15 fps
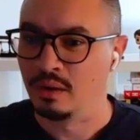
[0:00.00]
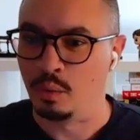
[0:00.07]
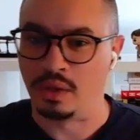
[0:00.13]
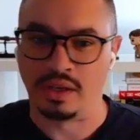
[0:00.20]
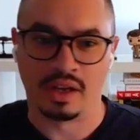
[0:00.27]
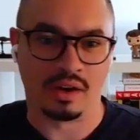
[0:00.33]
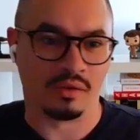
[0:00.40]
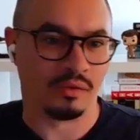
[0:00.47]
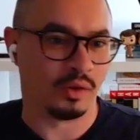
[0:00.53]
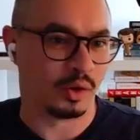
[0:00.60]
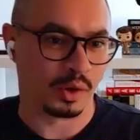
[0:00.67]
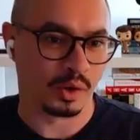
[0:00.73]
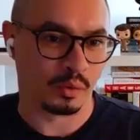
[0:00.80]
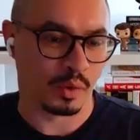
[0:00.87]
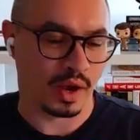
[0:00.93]
We did a
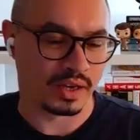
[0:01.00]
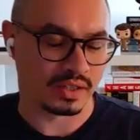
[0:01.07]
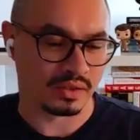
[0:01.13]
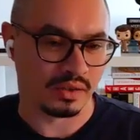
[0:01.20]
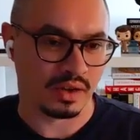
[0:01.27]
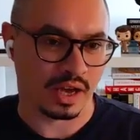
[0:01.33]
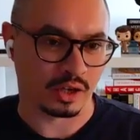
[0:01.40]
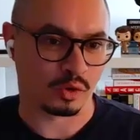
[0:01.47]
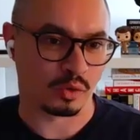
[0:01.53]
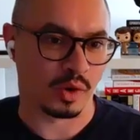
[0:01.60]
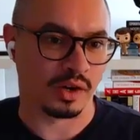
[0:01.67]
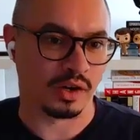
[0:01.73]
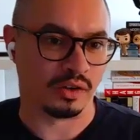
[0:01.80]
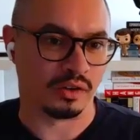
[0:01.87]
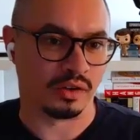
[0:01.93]
very nice
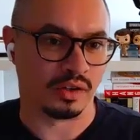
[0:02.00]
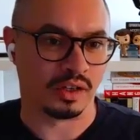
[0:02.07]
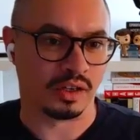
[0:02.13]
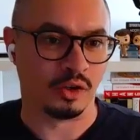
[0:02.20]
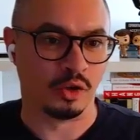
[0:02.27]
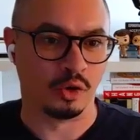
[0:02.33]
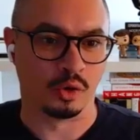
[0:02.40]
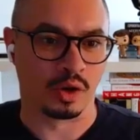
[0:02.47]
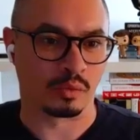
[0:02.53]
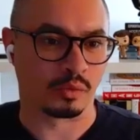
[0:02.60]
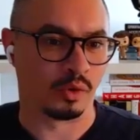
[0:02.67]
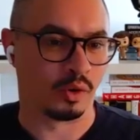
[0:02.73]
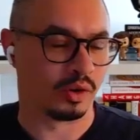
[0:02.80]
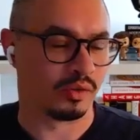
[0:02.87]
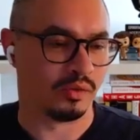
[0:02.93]
run in Europe,
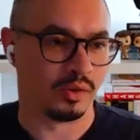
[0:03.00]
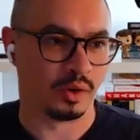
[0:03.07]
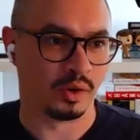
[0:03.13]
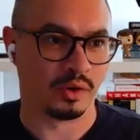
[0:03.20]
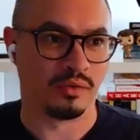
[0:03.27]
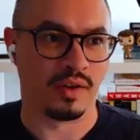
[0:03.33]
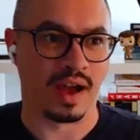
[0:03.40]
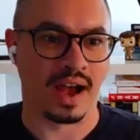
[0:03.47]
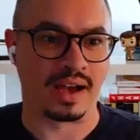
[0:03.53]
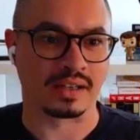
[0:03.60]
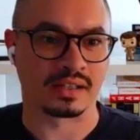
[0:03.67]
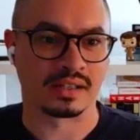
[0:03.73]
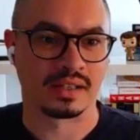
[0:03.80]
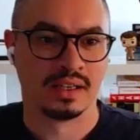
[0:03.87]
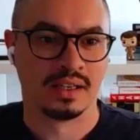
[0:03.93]
growing very
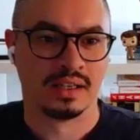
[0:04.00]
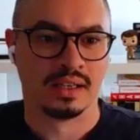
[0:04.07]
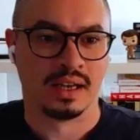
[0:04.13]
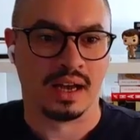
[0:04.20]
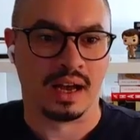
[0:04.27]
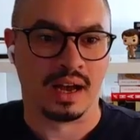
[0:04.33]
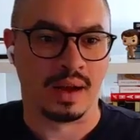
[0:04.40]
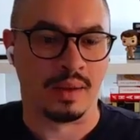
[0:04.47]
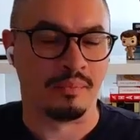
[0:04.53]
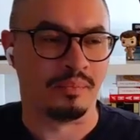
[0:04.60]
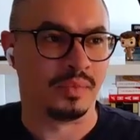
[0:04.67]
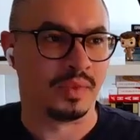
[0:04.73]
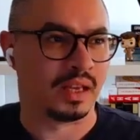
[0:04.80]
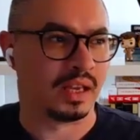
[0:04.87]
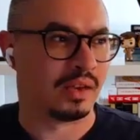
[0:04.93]
fast.
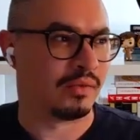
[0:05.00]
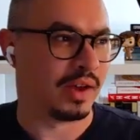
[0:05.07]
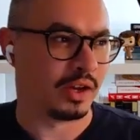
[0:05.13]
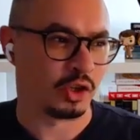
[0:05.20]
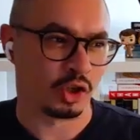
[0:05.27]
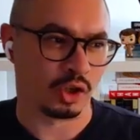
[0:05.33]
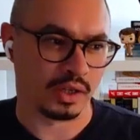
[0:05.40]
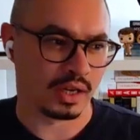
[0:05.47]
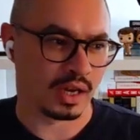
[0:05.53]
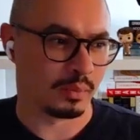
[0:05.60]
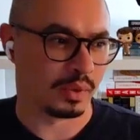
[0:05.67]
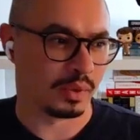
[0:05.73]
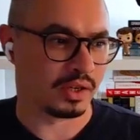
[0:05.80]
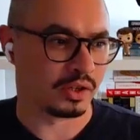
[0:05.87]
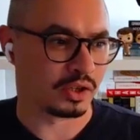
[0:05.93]
Eventually, a
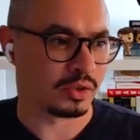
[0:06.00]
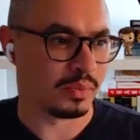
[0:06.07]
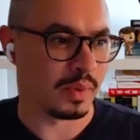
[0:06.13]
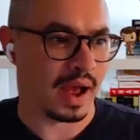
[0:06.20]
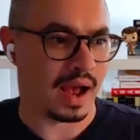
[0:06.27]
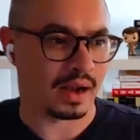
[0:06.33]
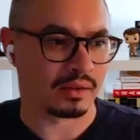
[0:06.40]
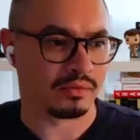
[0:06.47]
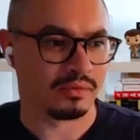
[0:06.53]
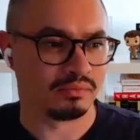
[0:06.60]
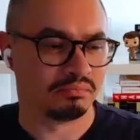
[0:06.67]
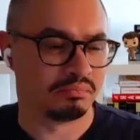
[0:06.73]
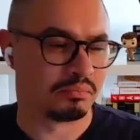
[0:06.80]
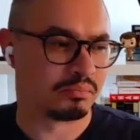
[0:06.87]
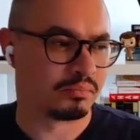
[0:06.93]
couple of years back,
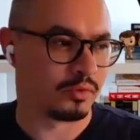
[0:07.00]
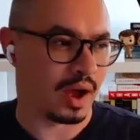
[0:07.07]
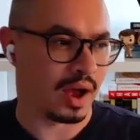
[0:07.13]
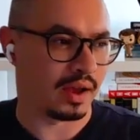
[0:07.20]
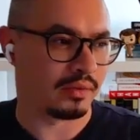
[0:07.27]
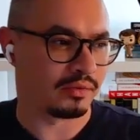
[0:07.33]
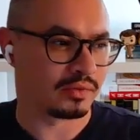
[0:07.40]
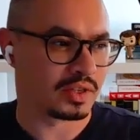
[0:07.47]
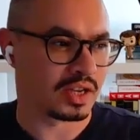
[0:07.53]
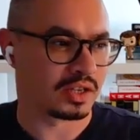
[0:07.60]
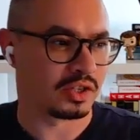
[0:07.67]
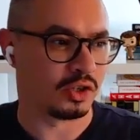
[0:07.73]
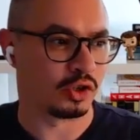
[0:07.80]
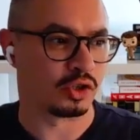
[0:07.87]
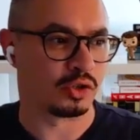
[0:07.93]

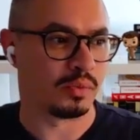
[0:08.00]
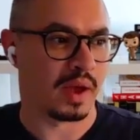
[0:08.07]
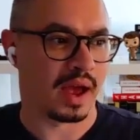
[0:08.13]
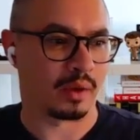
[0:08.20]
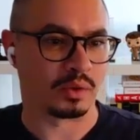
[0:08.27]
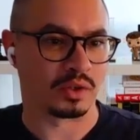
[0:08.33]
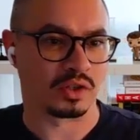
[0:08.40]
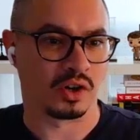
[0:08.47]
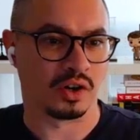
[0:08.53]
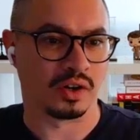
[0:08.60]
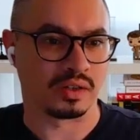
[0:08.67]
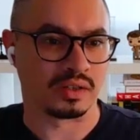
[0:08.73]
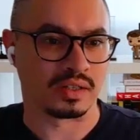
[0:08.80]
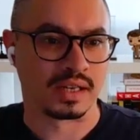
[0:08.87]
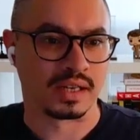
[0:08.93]
5-6 years back, we
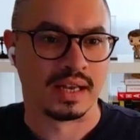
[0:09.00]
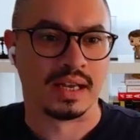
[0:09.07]
started